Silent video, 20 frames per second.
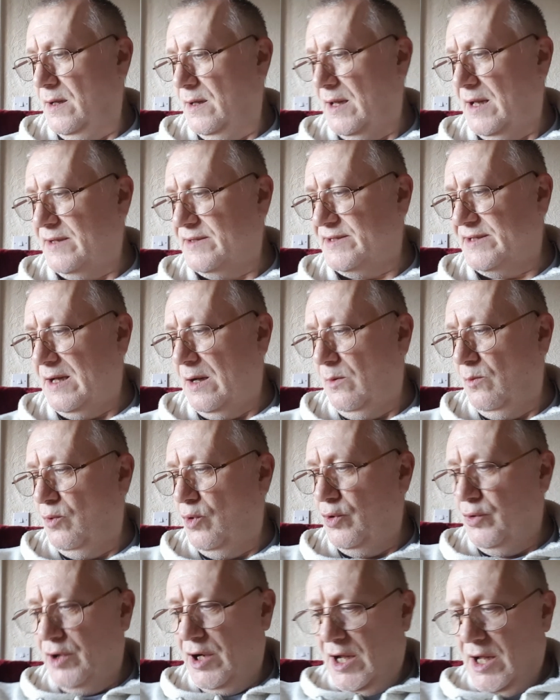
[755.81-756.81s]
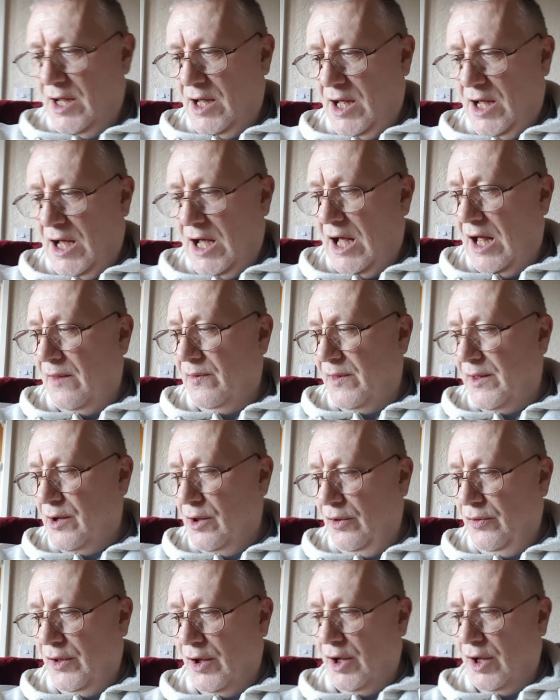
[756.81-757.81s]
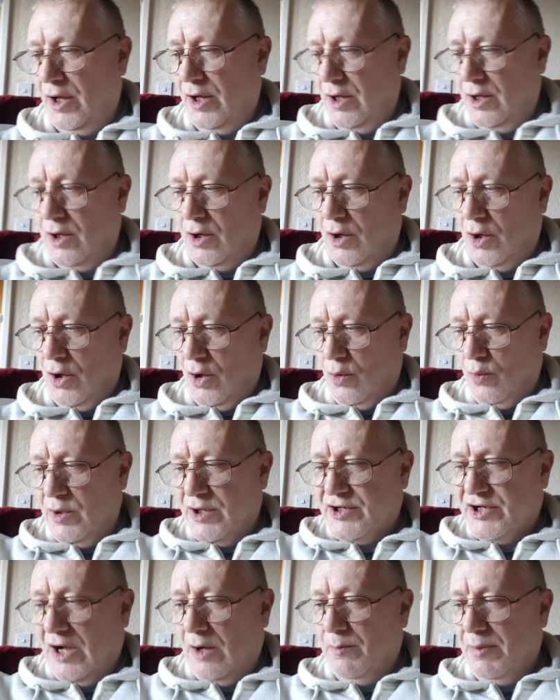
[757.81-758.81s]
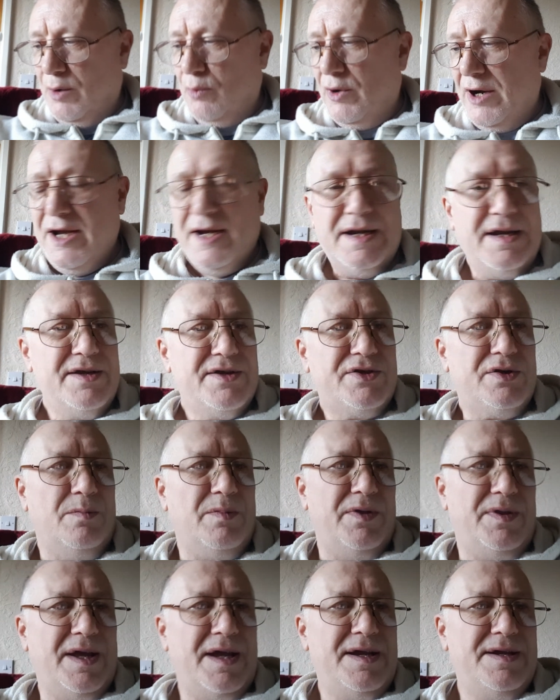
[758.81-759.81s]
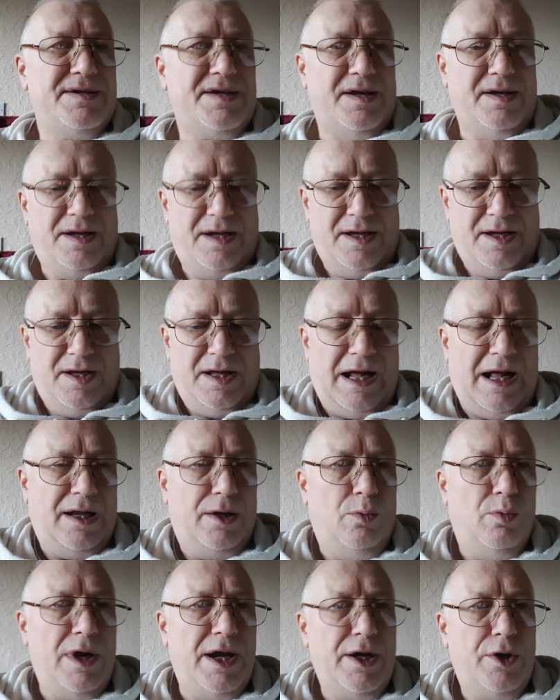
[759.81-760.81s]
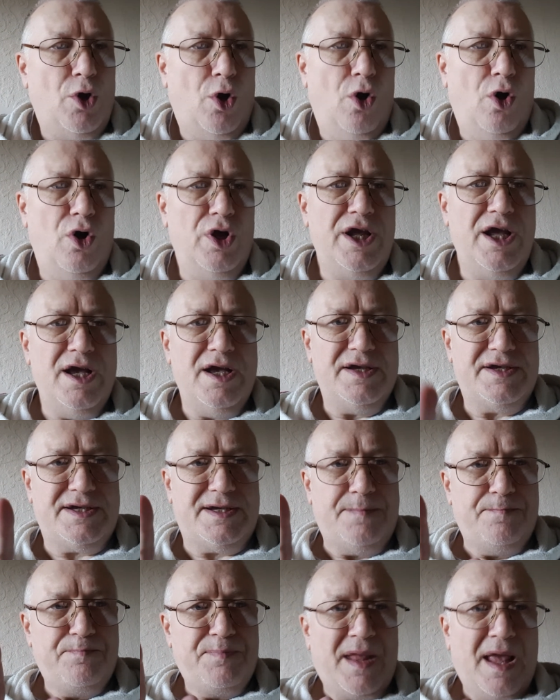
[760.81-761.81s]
That's that one. And the other, which I'll be reading some of these at Halloween. Oh yes,